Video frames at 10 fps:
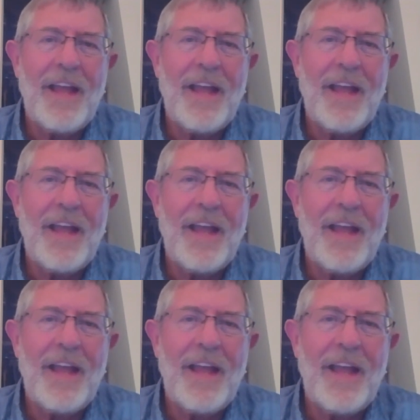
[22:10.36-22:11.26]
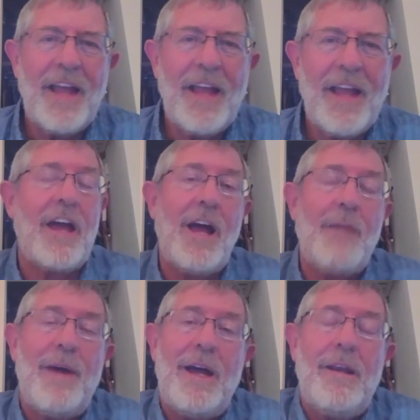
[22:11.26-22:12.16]
And experience that. I
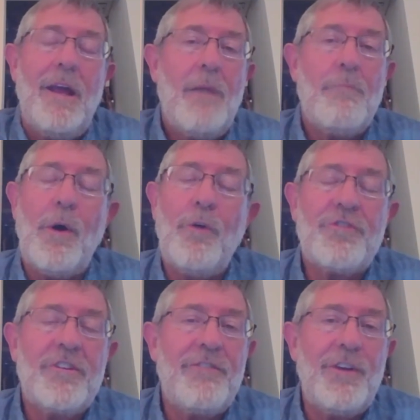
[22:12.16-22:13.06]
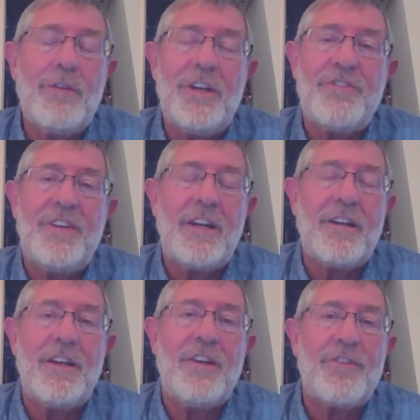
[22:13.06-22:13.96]
bet most of you listening to
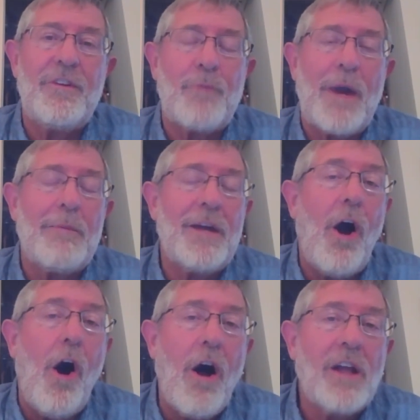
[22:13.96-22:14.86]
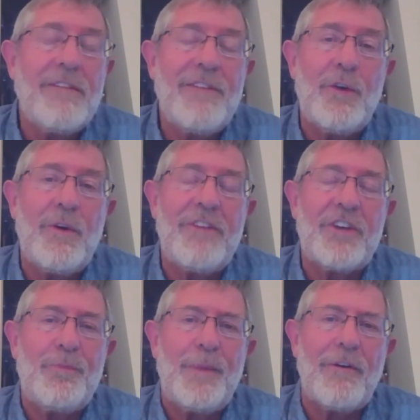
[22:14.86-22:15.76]
this, and probably all of you, have
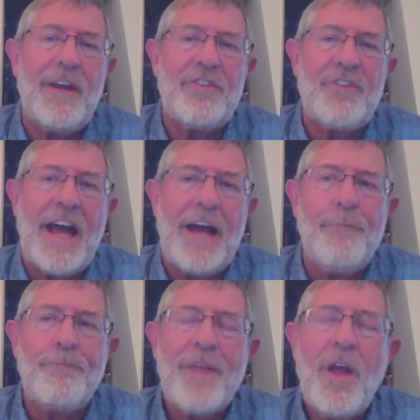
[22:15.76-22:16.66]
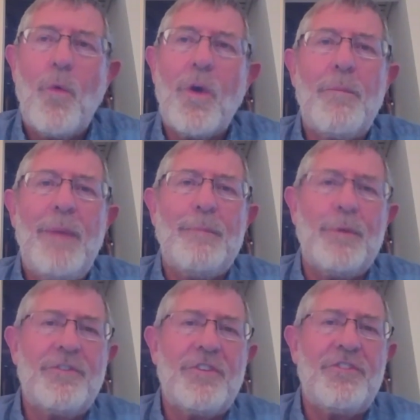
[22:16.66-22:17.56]
experienced that, where
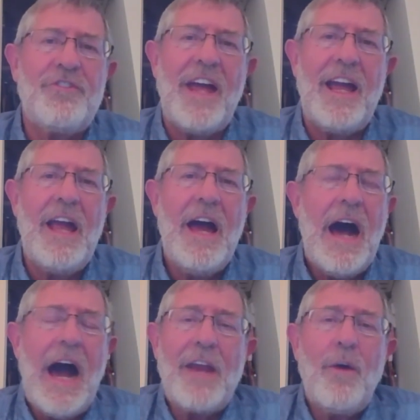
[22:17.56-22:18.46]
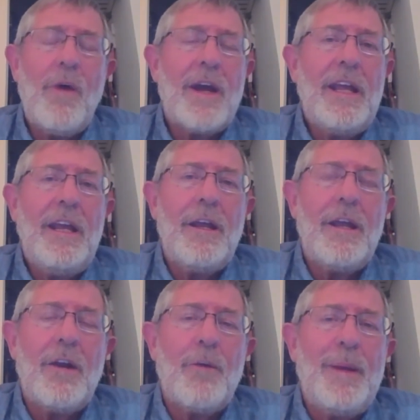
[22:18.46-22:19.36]
people just say, I don't want to,
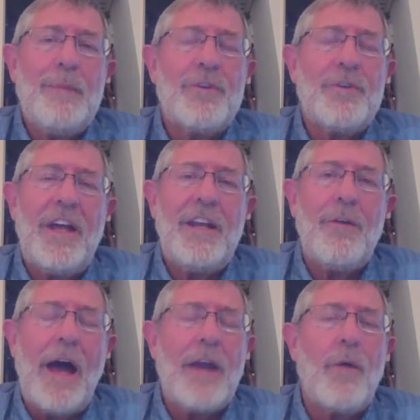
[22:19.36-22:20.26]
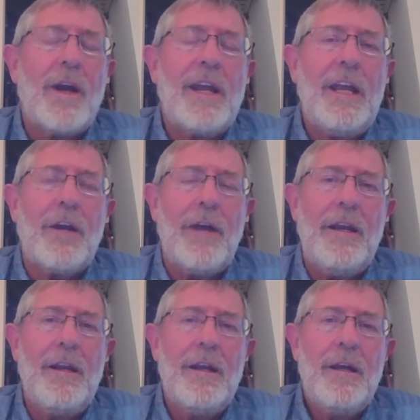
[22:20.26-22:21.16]
you know, people say to you, I don't want to hear it.
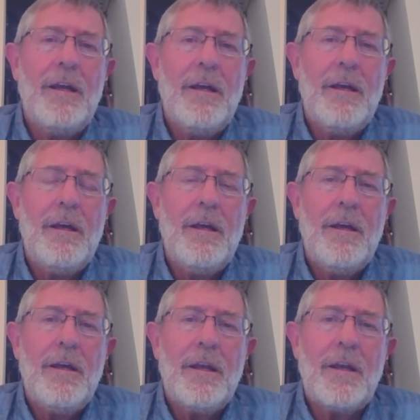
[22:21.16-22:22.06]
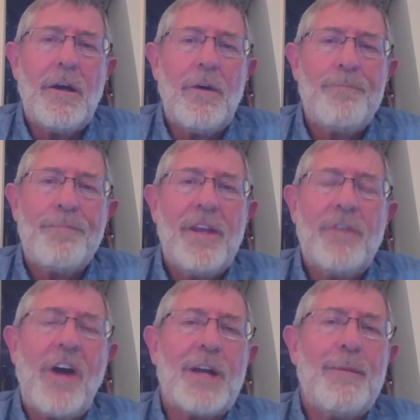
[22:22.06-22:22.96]
You know, you
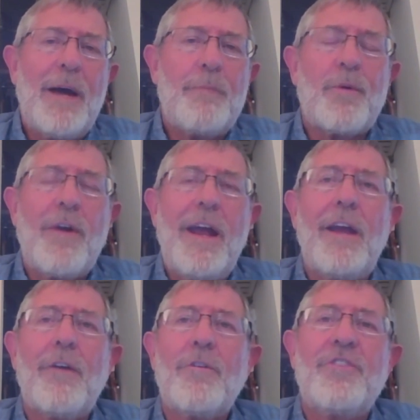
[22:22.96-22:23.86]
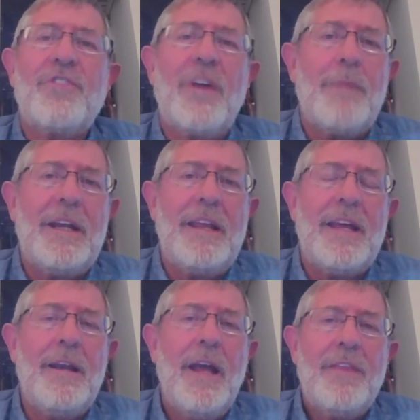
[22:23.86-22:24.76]
talk about prayer to somebody
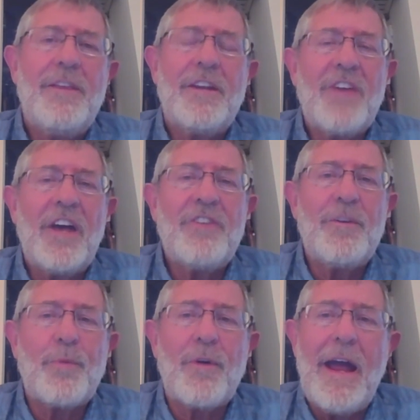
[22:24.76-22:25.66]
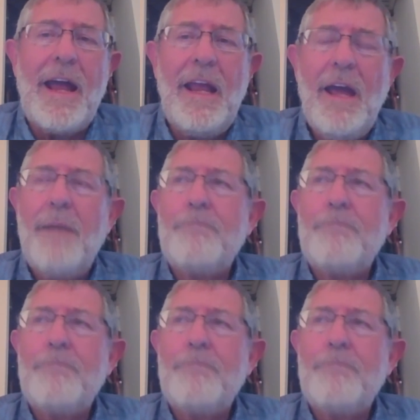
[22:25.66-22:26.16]
that doesn't pray.